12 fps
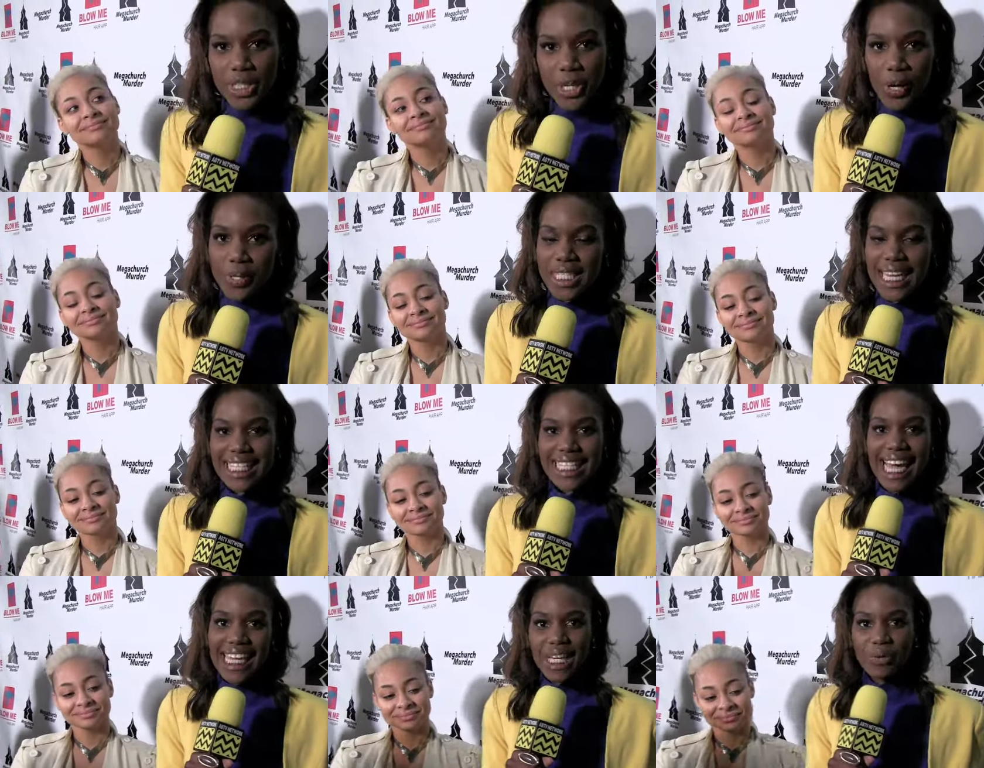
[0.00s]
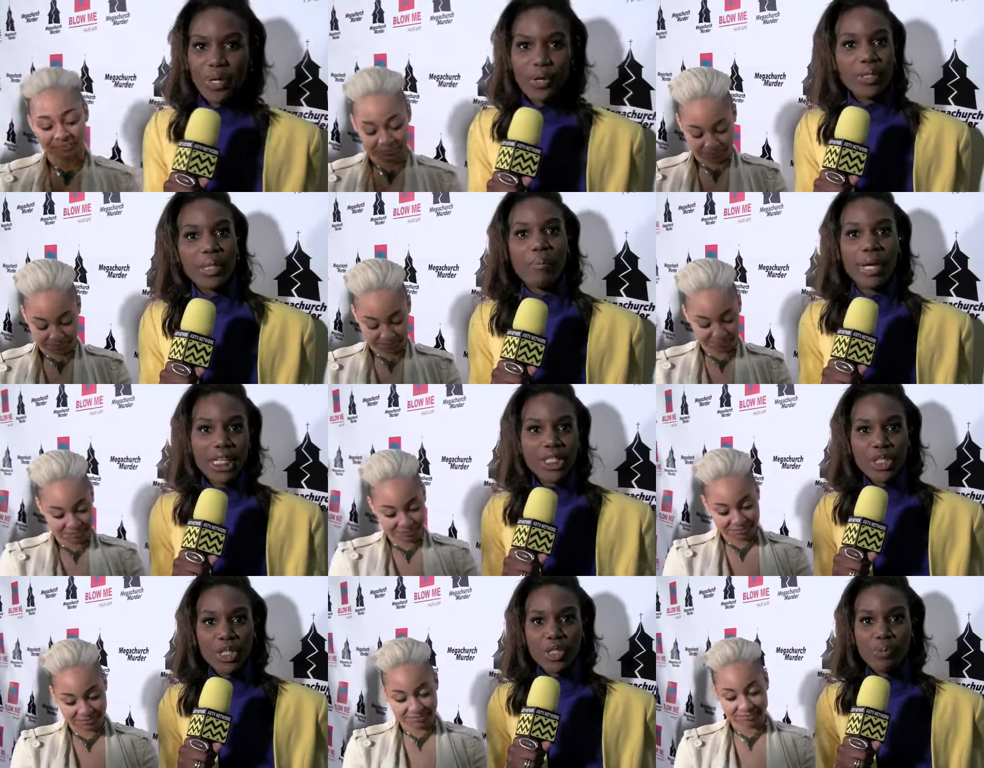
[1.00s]
Speaker 1: it's your host Stacey Eichen. We're here with the Mega
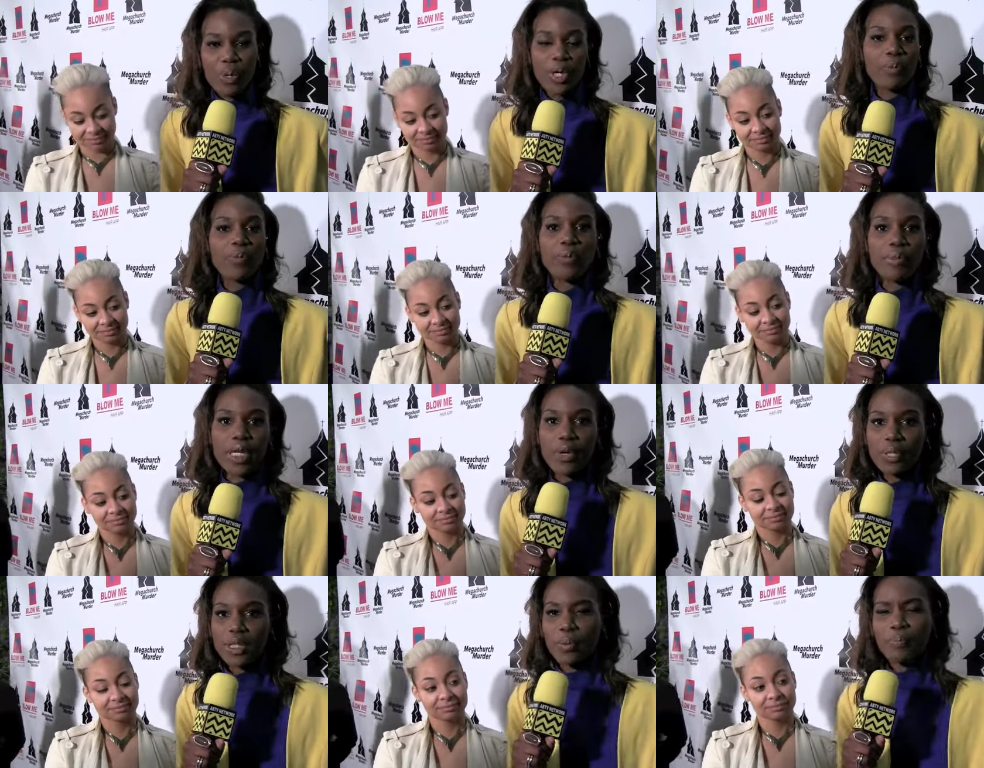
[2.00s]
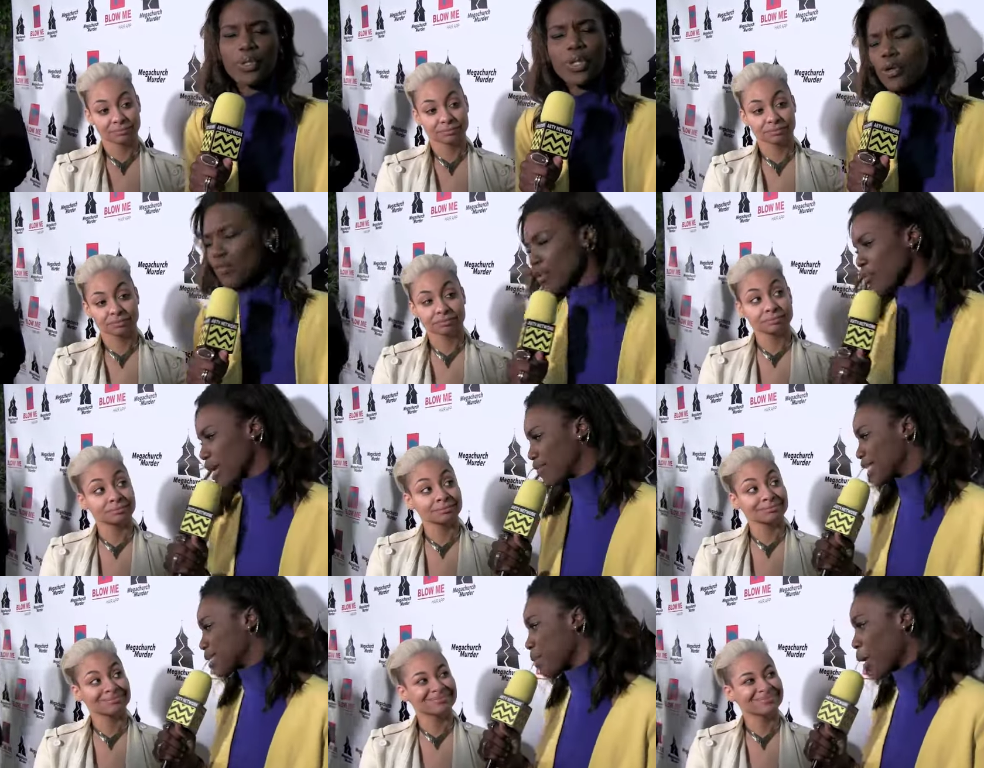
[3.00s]
Church Murder premiere with the beautiful
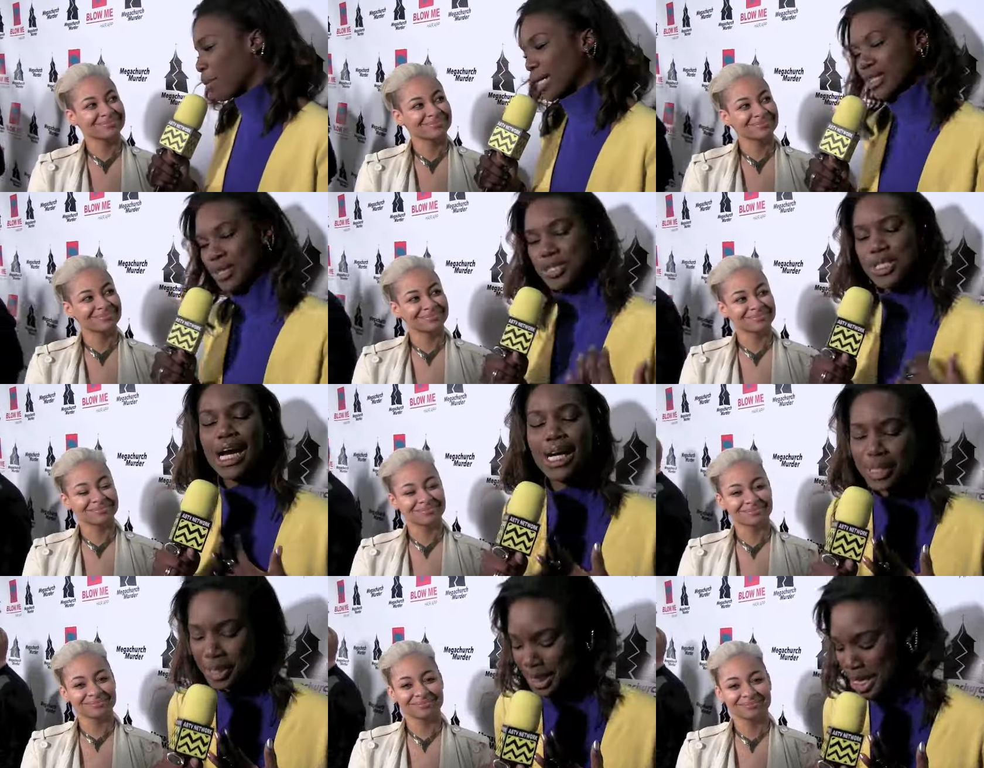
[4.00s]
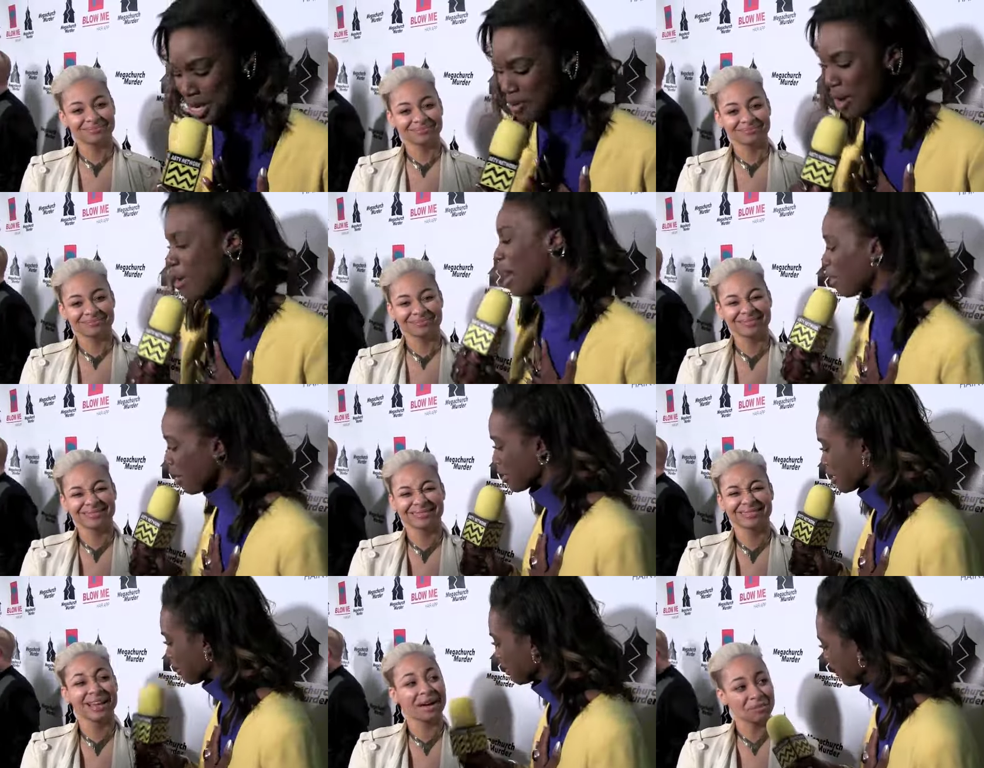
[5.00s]
Raven-Symoné, my little childhood hero. How are
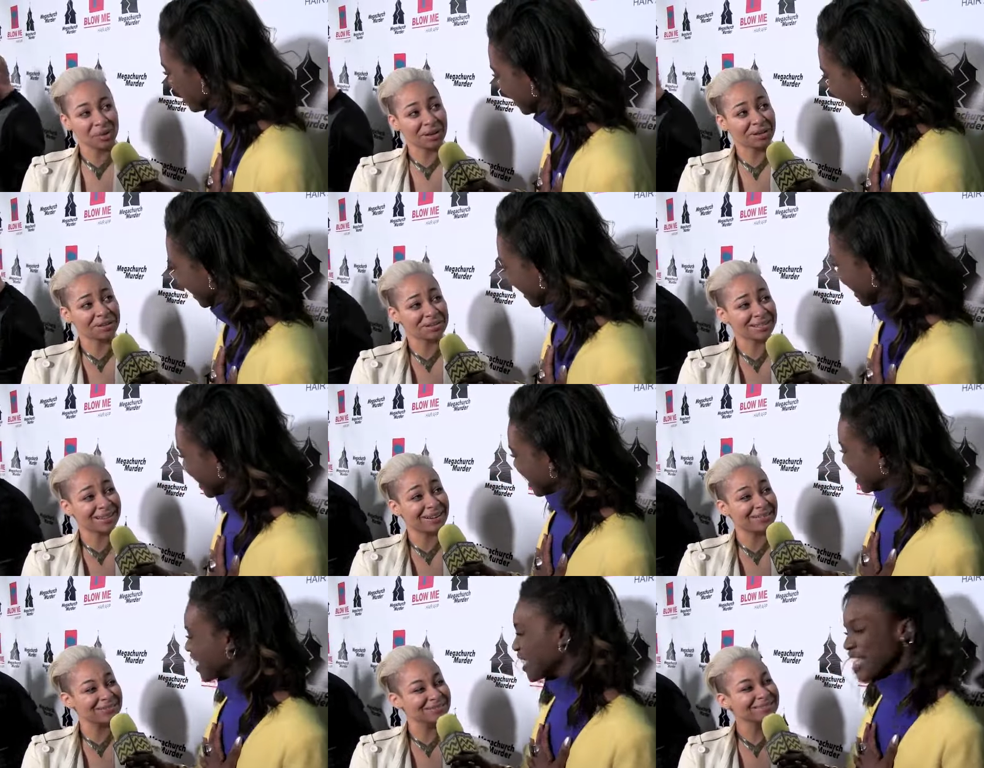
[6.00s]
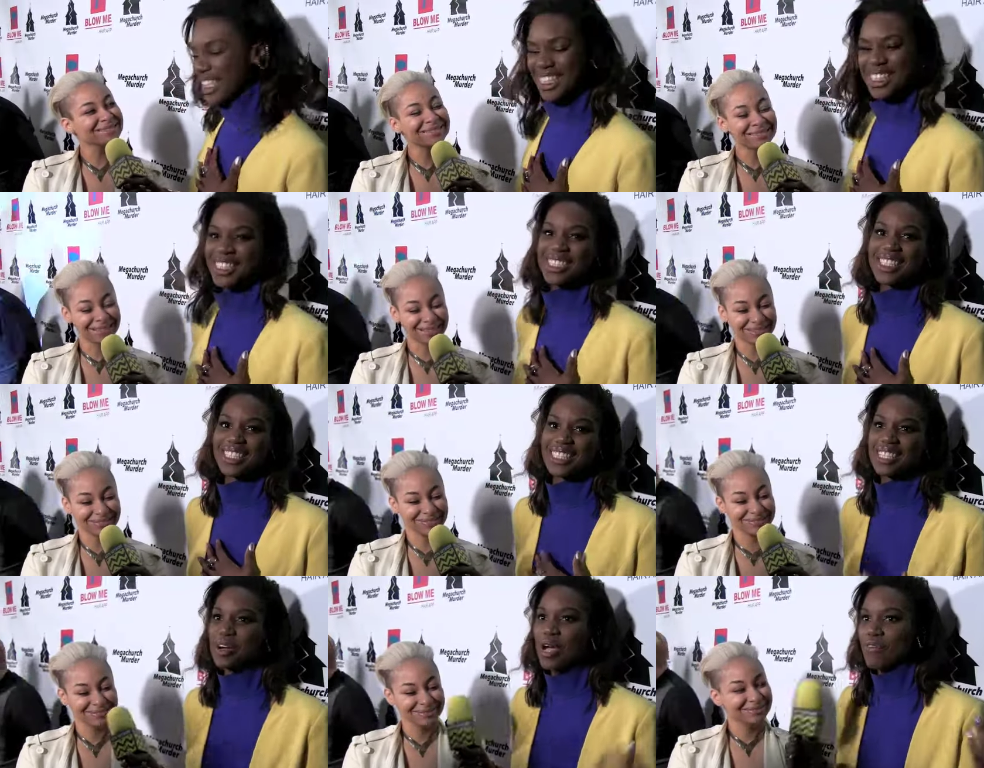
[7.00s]
you?
Speaker 2: I'm well, and yourself? Good, good. good.
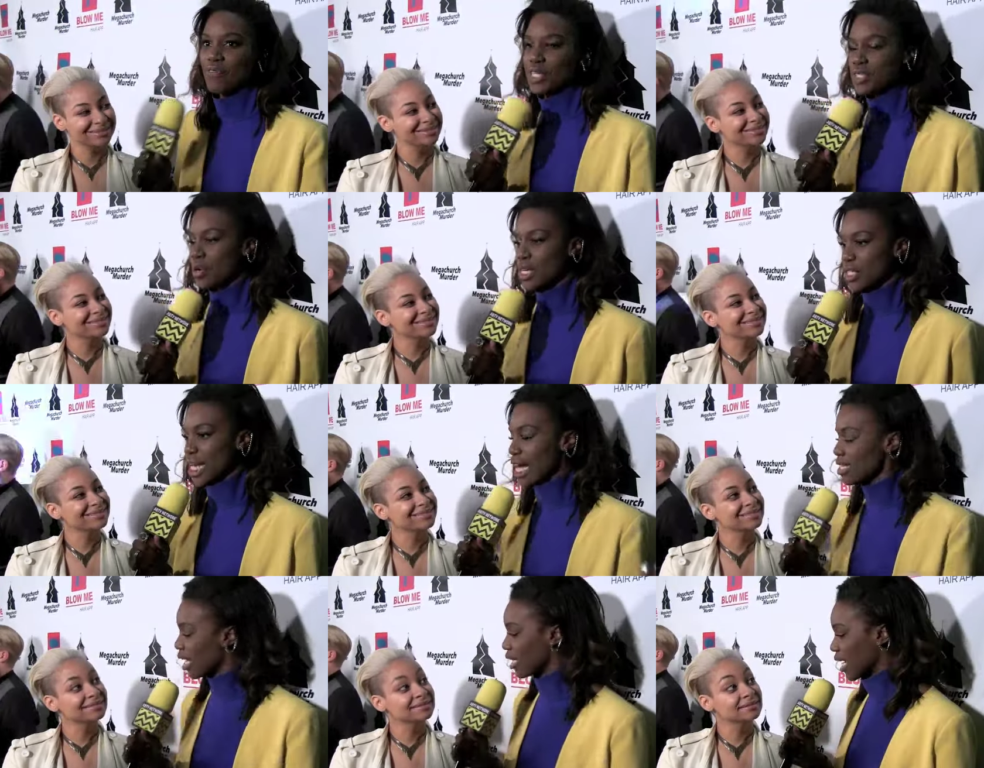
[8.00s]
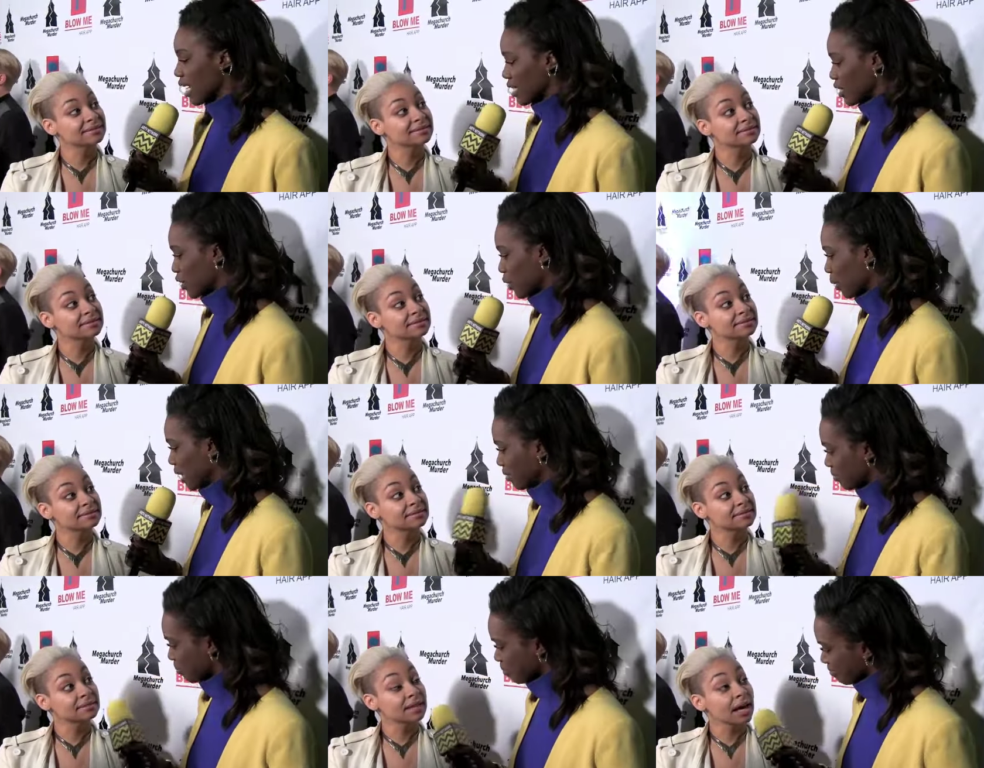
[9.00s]
good.
Speaker 1: Okay, first question. How's Alakazi doing?
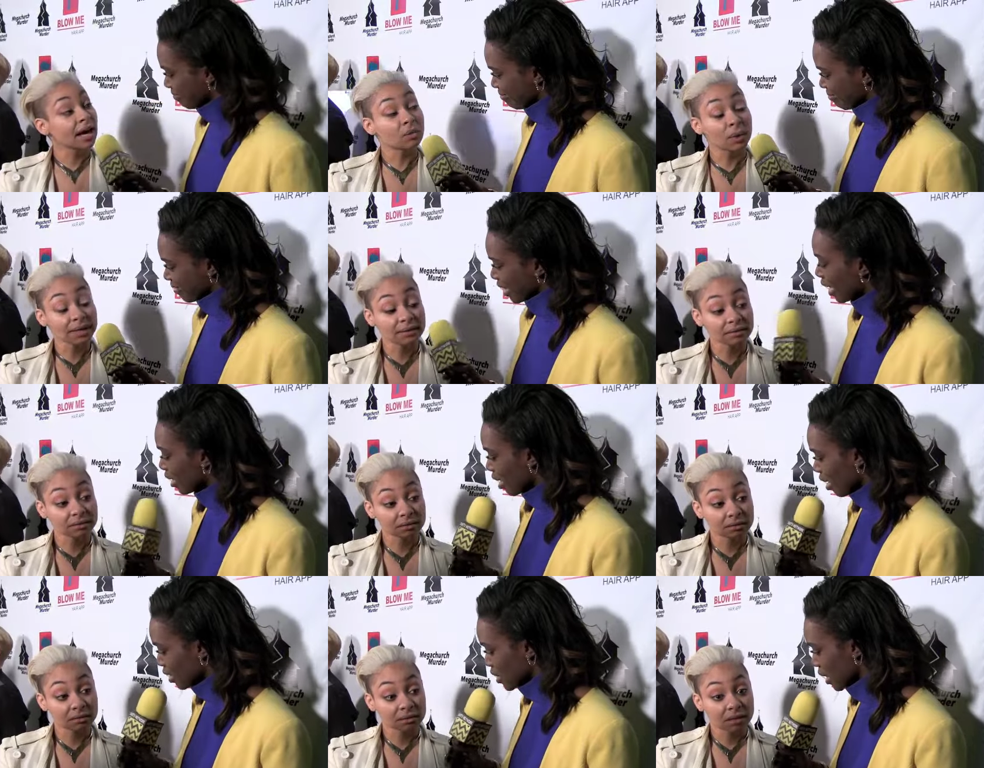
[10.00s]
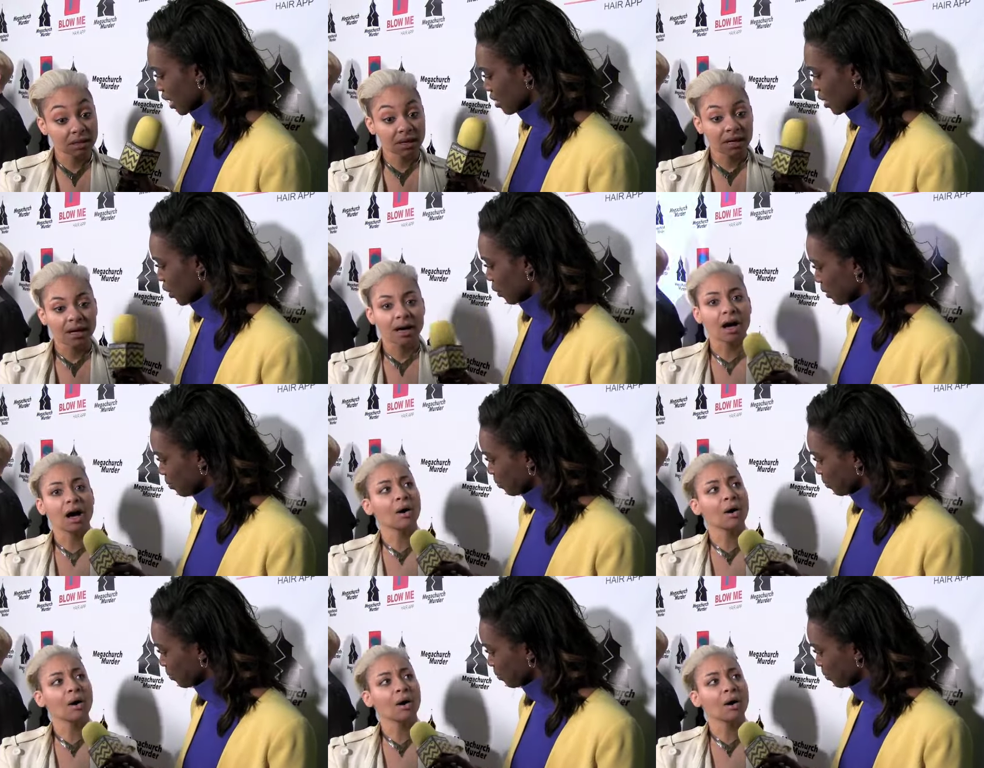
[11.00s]
How what? Alakazi, how's he doing?